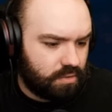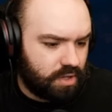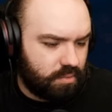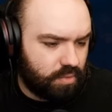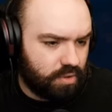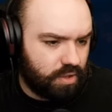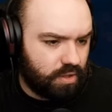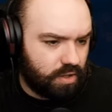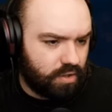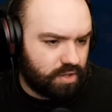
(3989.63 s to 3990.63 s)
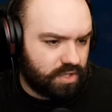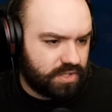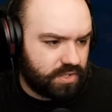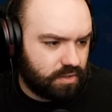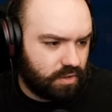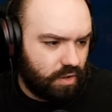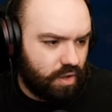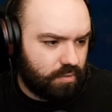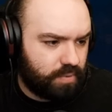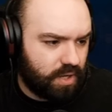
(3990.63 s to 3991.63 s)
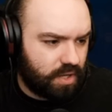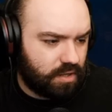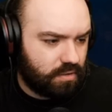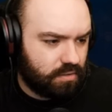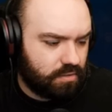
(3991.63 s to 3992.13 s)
Come on, I got this. Lockpick.